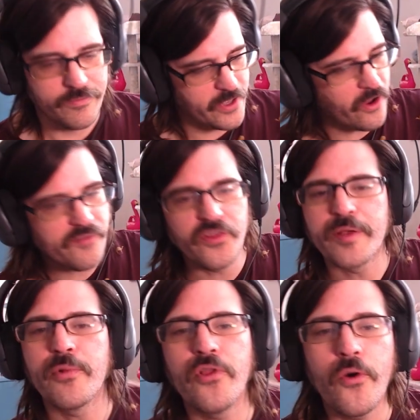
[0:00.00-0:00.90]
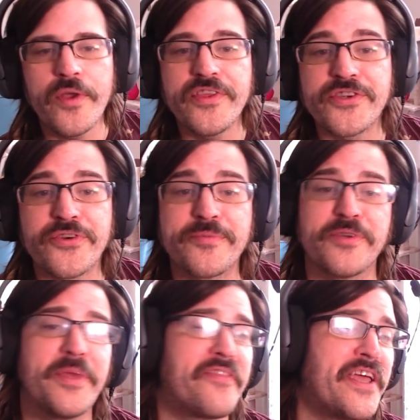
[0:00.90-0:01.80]
and I'll have a link below in the description,
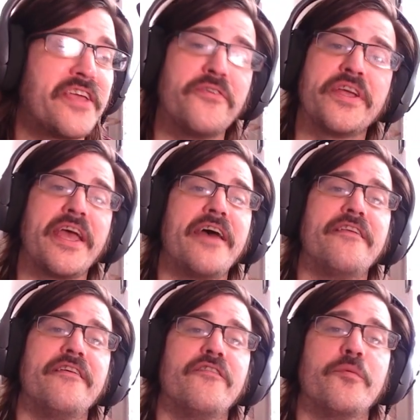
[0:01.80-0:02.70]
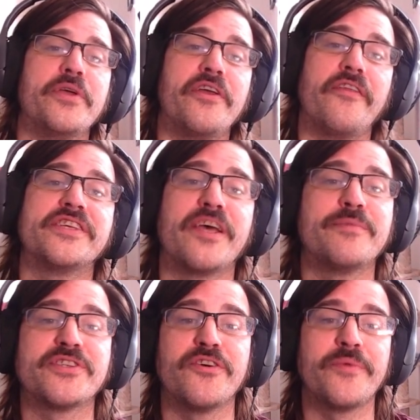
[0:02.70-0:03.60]
man. Thank you again for being on this
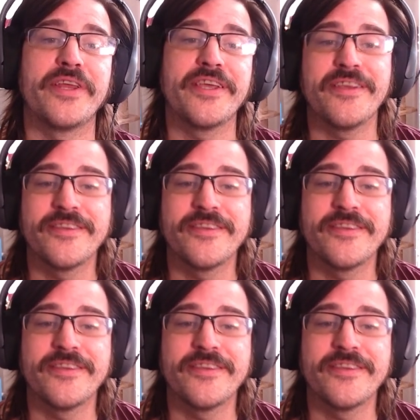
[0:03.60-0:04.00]
episode, buddy.